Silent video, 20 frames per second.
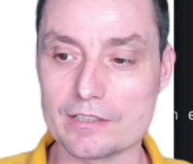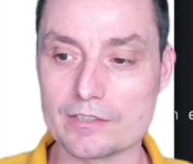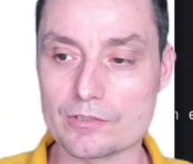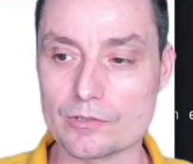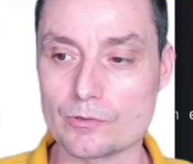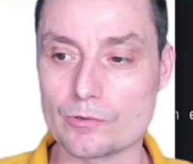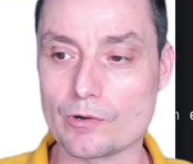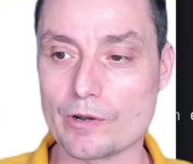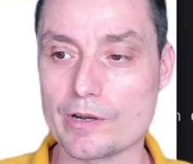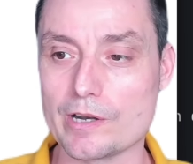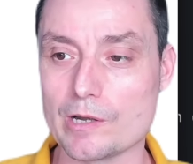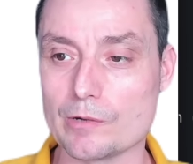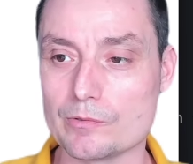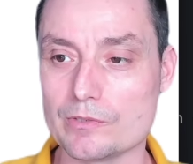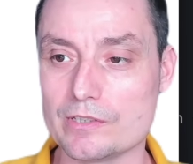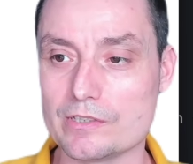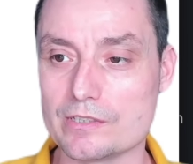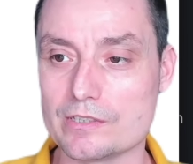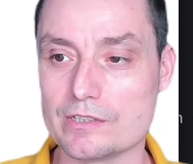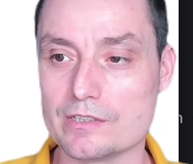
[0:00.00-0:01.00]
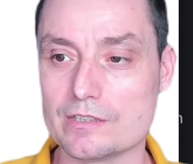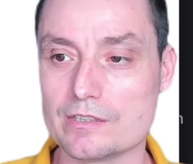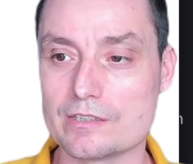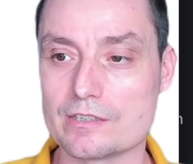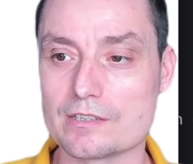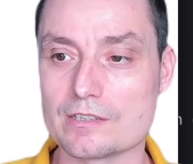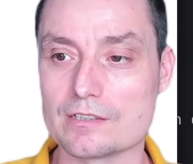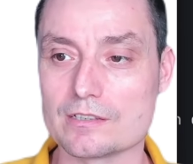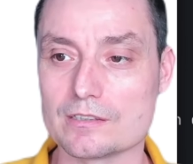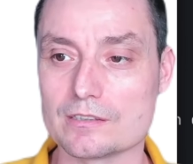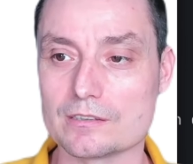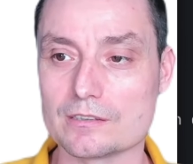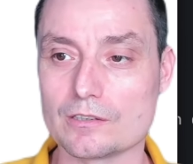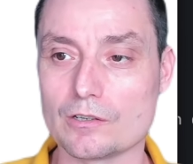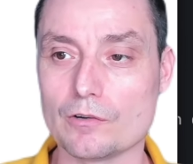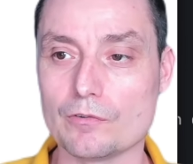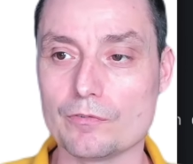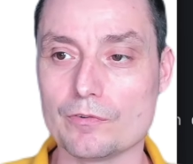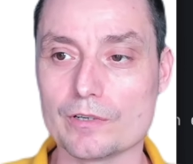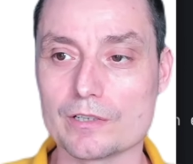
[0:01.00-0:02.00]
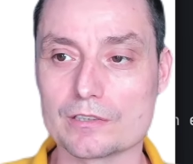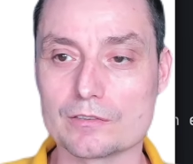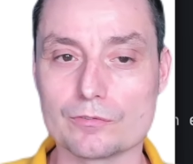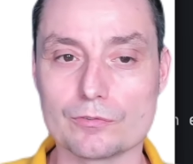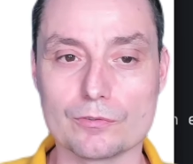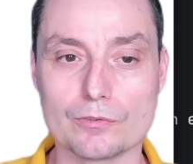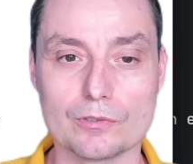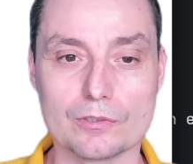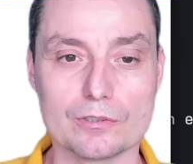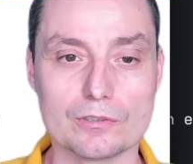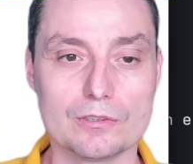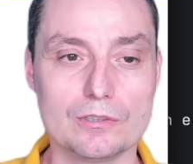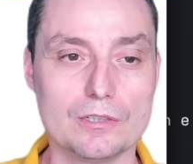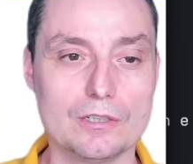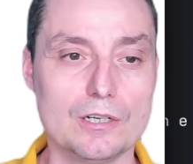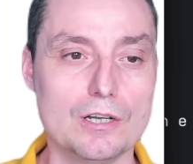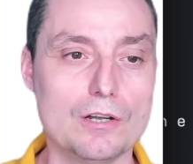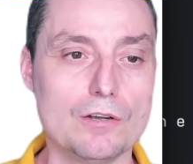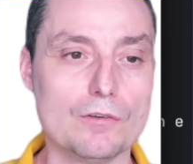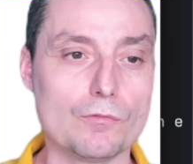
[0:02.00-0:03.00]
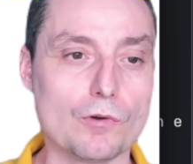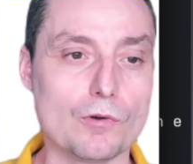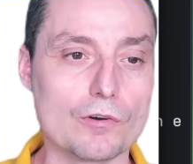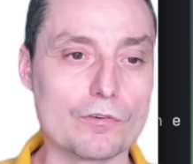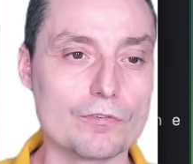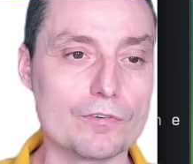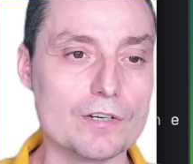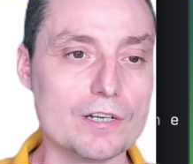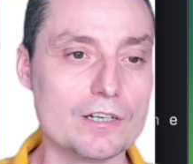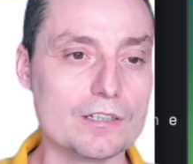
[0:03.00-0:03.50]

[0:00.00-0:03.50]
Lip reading: So right now this is offered for free.